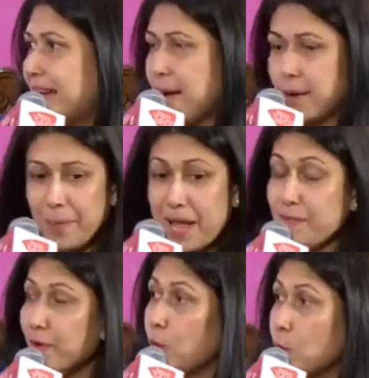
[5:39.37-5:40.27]
apply
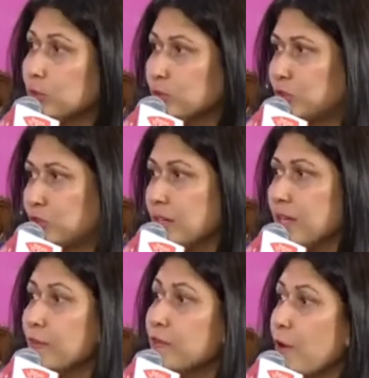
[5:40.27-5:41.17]
for loans
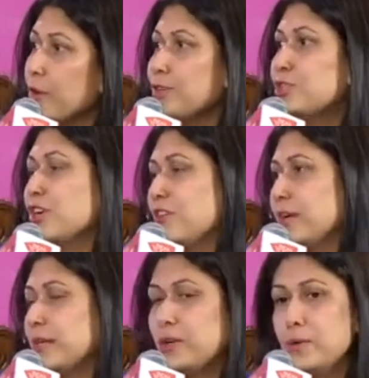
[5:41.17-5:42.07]
for your
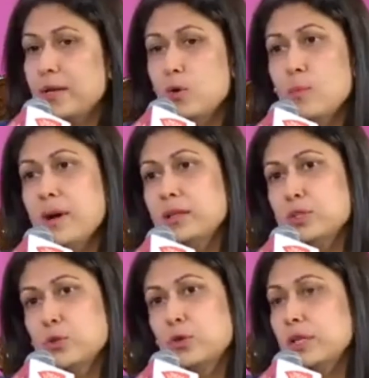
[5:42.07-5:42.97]
children, and no mother is
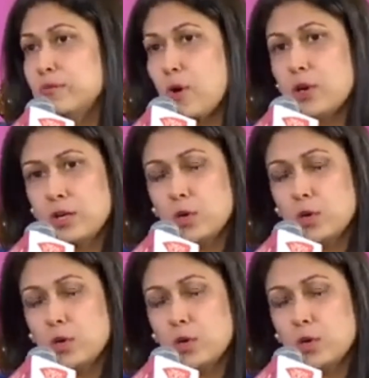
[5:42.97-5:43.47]
going to default on a